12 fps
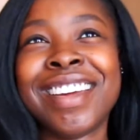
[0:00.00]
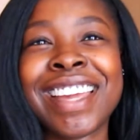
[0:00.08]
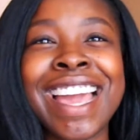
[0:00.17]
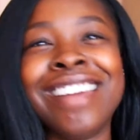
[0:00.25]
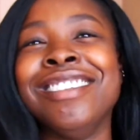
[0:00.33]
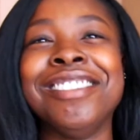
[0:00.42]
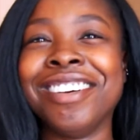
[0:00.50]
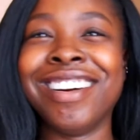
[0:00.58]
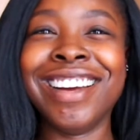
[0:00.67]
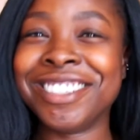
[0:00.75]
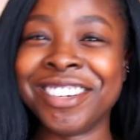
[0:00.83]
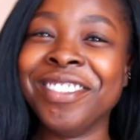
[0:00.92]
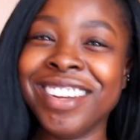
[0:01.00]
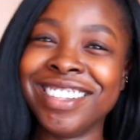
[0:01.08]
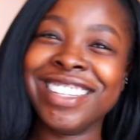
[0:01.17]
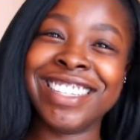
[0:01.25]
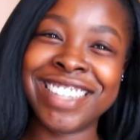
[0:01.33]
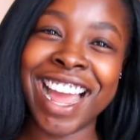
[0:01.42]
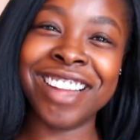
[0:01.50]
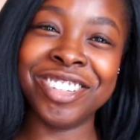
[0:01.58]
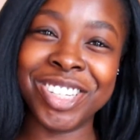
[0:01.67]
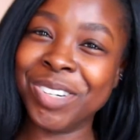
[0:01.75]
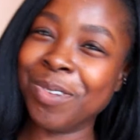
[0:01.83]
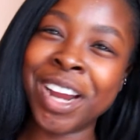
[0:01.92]
Canada, I don't
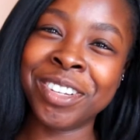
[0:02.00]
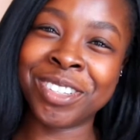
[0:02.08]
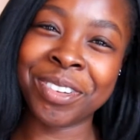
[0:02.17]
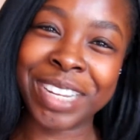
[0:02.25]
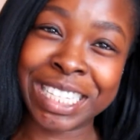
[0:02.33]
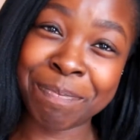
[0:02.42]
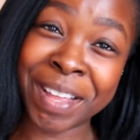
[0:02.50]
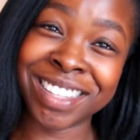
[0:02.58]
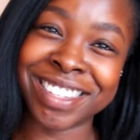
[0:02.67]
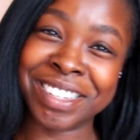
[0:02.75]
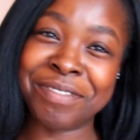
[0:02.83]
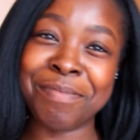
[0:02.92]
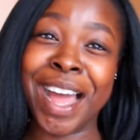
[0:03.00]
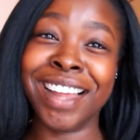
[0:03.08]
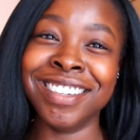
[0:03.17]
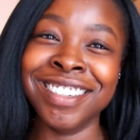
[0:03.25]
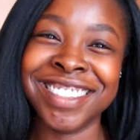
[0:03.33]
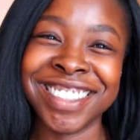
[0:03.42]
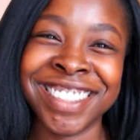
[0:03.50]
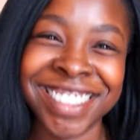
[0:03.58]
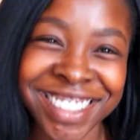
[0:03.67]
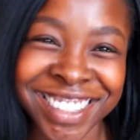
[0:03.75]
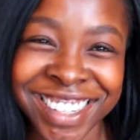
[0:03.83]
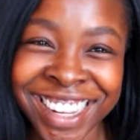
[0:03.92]
understand you. Why are you so expensive, man?
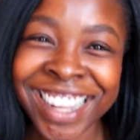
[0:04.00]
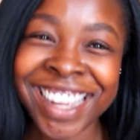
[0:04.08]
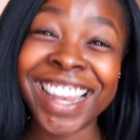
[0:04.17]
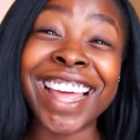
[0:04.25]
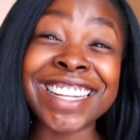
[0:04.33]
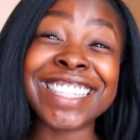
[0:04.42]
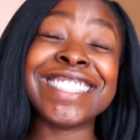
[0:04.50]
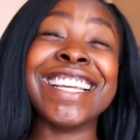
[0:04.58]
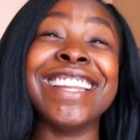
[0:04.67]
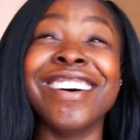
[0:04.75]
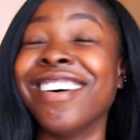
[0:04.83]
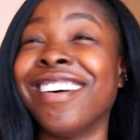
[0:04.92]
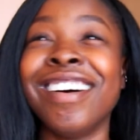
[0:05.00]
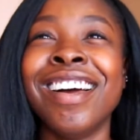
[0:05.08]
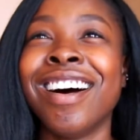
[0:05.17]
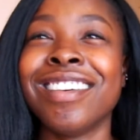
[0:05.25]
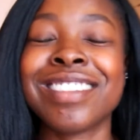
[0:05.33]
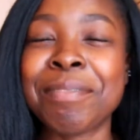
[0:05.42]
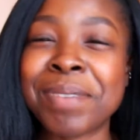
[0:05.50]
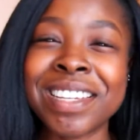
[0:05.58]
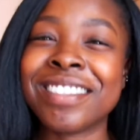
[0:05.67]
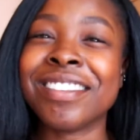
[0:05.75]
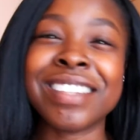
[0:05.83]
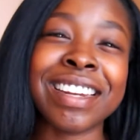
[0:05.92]
Like, to send, oh, I was like,
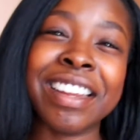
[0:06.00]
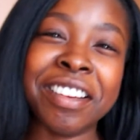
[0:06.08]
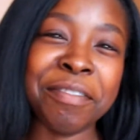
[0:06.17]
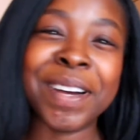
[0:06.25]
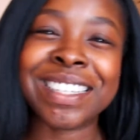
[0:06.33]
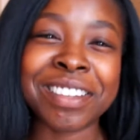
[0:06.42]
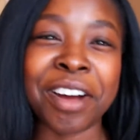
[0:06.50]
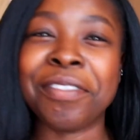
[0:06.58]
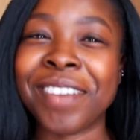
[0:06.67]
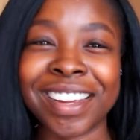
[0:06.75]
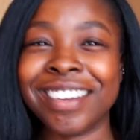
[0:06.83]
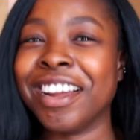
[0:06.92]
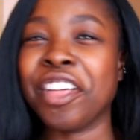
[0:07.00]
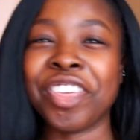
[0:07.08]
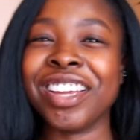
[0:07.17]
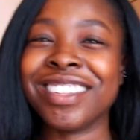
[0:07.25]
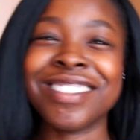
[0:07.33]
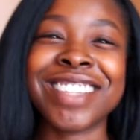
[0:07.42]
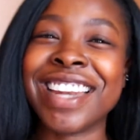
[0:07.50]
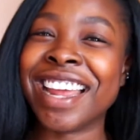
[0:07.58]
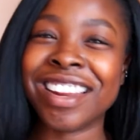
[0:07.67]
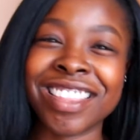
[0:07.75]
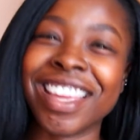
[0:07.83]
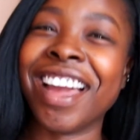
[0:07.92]
please don't send any of my stuff, like nothing, don't send
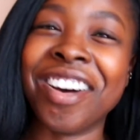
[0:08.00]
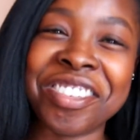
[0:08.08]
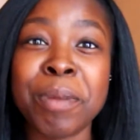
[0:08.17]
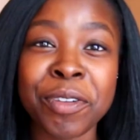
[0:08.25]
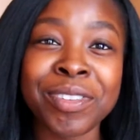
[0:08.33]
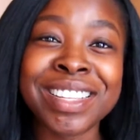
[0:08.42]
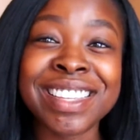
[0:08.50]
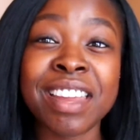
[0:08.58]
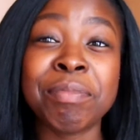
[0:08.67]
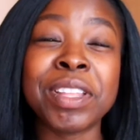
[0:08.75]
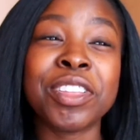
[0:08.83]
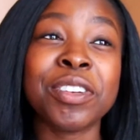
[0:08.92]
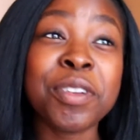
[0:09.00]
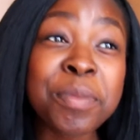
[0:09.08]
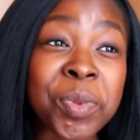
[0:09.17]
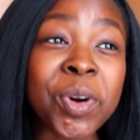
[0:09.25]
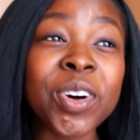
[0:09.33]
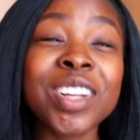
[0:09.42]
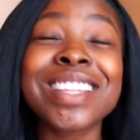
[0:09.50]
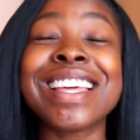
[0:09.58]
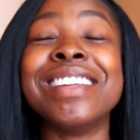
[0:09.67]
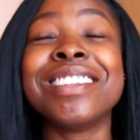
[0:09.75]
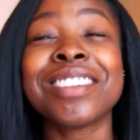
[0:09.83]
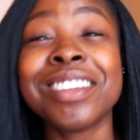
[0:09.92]
anything else. My boyfriend sent me the notebook
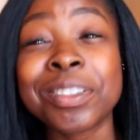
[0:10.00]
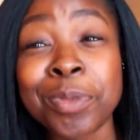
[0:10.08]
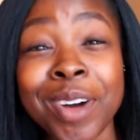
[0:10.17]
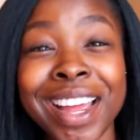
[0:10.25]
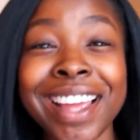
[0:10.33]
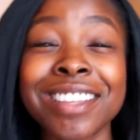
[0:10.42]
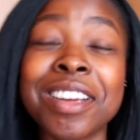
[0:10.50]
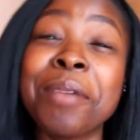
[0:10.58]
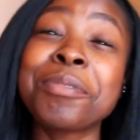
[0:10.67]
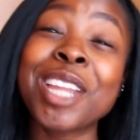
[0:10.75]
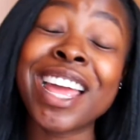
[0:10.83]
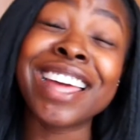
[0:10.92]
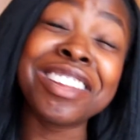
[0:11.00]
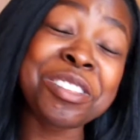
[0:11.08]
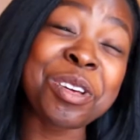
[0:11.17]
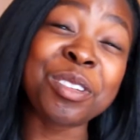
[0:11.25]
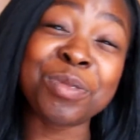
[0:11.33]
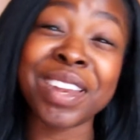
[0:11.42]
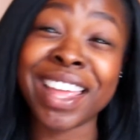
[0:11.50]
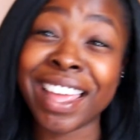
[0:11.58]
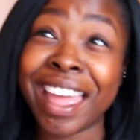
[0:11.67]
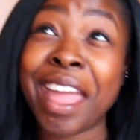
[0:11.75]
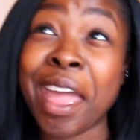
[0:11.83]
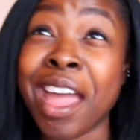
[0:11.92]
and it's on its way, so I'm gonna edit those when I
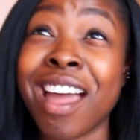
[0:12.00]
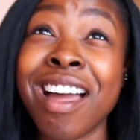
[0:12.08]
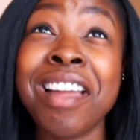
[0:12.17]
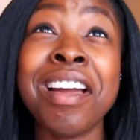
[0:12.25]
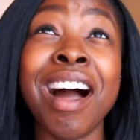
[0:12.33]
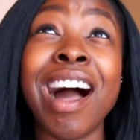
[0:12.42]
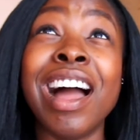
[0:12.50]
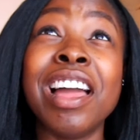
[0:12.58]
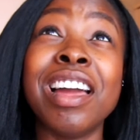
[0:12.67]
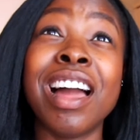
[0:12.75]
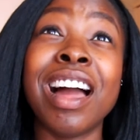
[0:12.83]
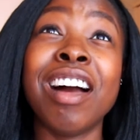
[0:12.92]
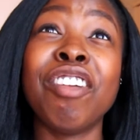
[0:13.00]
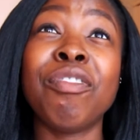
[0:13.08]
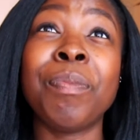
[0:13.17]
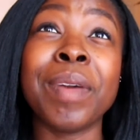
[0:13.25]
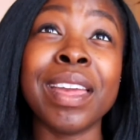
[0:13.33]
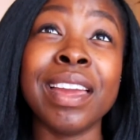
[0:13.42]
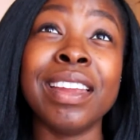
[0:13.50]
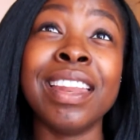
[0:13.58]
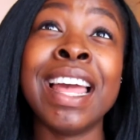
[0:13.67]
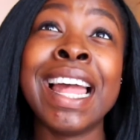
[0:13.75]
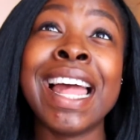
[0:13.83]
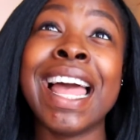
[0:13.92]
get here. I have been
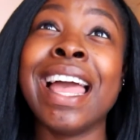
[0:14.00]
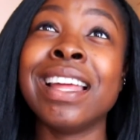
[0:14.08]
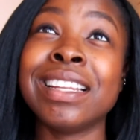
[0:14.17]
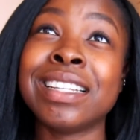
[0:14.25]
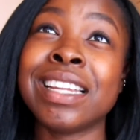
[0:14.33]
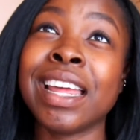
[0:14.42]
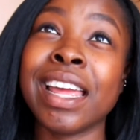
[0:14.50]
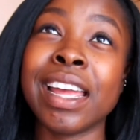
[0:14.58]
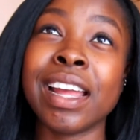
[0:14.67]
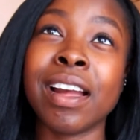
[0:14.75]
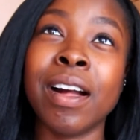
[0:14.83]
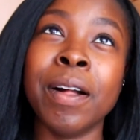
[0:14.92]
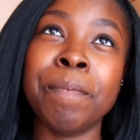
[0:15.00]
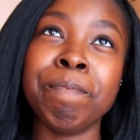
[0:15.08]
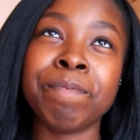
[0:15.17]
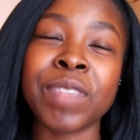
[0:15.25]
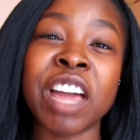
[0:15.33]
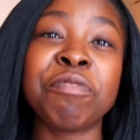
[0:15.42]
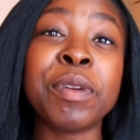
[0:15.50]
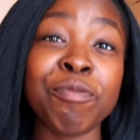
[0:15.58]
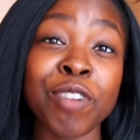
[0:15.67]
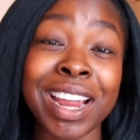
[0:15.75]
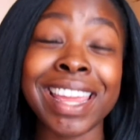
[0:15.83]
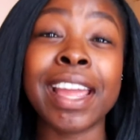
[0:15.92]
editing, I've
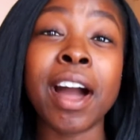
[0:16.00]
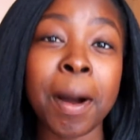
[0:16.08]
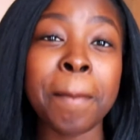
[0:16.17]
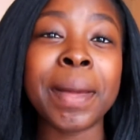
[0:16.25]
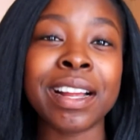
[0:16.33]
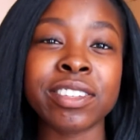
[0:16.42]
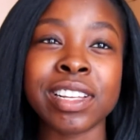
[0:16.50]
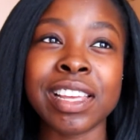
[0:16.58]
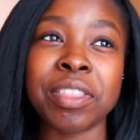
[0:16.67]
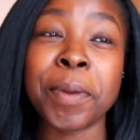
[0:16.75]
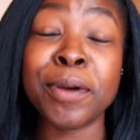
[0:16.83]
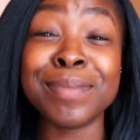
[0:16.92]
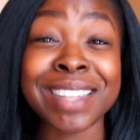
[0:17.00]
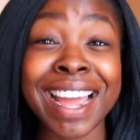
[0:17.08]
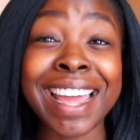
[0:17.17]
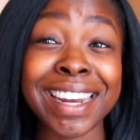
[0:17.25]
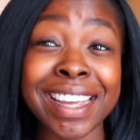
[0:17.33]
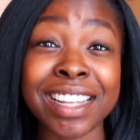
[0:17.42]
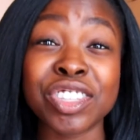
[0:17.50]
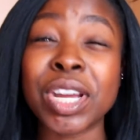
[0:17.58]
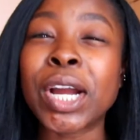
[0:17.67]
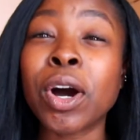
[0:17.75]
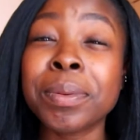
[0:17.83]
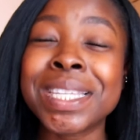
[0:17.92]
been writing up actually the poems that I edited. So
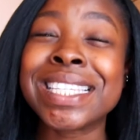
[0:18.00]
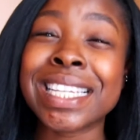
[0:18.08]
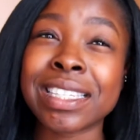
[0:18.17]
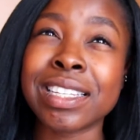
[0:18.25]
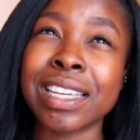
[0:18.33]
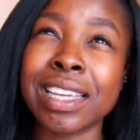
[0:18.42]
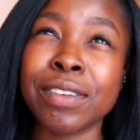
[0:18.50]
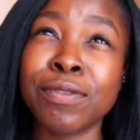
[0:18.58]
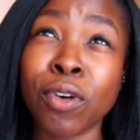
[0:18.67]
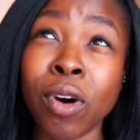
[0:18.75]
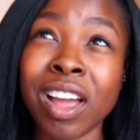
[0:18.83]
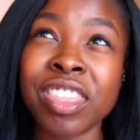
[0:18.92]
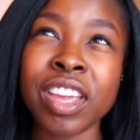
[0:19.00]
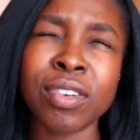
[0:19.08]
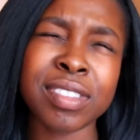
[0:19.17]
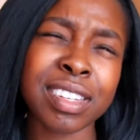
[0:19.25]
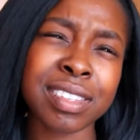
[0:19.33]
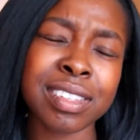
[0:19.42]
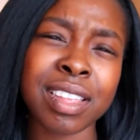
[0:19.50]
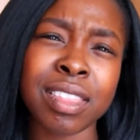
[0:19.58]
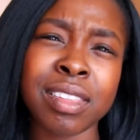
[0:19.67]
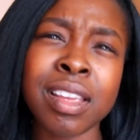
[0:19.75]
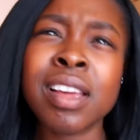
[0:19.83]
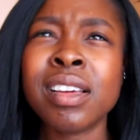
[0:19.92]
I got up to 64, I think, or
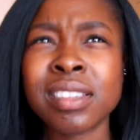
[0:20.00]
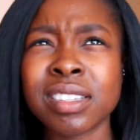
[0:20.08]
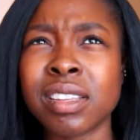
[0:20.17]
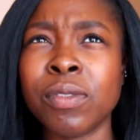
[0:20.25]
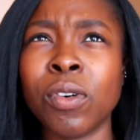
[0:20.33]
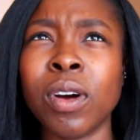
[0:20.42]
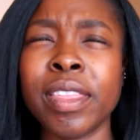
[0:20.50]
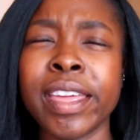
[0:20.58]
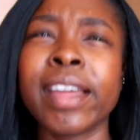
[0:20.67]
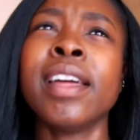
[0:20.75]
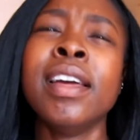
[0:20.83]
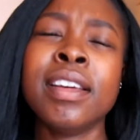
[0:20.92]
67, 64, I think.